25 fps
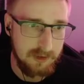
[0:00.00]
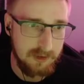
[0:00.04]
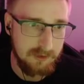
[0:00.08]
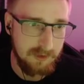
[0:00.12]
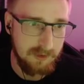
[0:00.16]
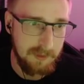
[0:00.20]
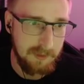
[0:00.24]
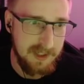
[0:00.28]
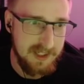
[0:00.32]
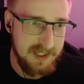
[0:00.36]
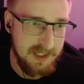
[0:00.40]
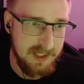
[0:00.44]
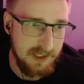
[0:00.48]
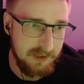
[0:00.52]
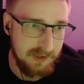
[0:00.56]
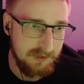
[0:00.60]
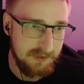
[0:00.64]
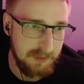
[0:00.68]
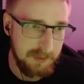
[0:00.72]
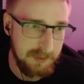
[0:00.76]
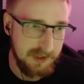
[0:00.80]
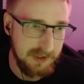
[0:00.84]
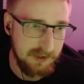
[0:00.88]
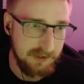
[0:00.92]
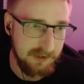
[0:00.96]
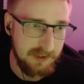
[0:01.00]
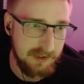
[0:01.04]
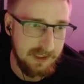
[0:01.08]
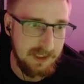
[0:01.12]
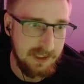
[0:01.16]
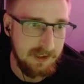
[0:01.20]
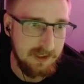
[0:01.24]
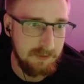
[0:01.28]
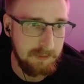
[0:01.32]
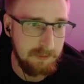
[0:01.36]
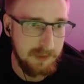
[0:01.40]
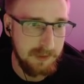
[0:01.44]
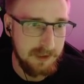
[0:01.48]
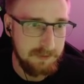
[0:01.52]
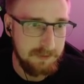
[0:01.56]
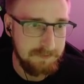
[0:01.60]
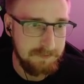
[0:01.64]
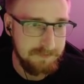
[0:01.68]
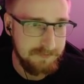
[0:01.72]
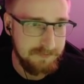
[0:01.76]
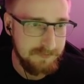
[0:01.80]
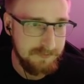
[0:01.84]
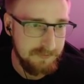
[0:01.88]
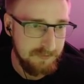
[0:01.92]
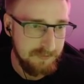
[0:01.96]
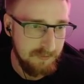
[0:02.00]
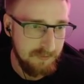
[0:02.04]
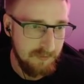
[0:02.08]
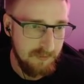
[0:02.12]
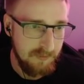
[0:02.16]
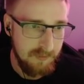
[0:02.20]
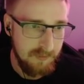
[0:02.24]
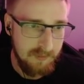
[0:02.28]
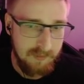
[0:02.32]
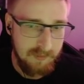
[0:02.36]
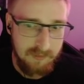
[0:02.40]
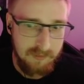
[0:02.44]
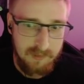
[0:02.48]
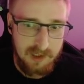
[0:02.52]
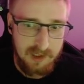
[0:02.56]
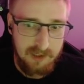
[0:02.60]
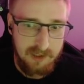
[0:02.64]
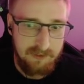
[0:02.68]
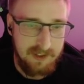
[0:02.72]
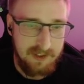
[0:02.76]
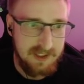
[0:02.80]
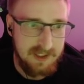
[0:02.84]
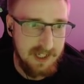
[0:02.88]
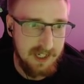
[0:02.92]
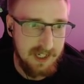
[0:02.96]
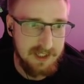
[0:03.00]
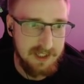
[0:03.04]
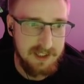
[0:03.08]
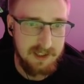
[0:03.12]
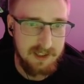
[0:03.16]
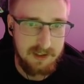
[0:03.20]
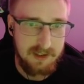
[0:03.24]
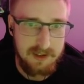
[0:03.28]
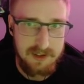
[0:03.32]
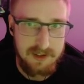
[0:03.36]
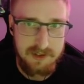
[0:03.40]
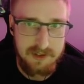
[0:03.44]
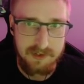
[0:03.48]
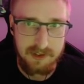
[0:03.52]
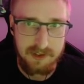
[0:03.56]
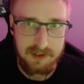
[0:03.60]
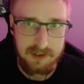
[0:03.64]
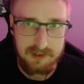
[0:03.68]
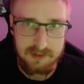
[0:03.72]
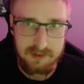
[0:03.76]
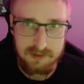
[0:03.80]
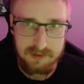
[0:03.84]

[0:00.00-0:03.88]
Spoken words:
for myself. I'm like greedy, but if he takes it, it's fine.